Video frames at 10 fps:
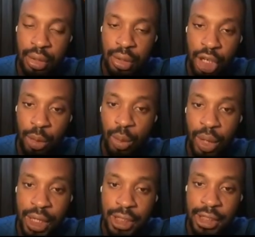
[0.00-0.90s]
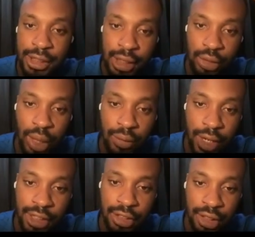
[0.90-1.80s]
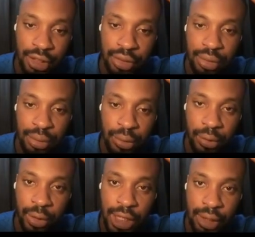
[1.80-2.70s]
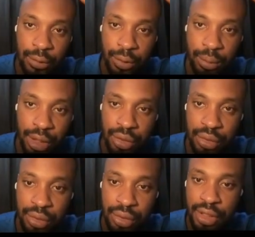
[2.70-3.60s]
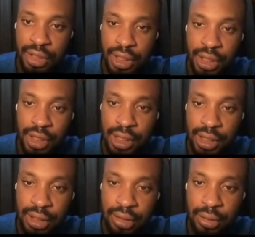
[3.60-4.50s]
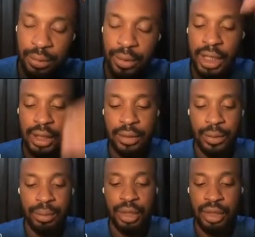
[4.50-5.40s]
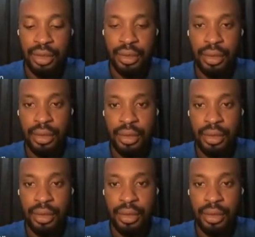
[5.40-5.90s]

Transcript: number one, it needs to have access to flight information. So let's say it needs access to flight information.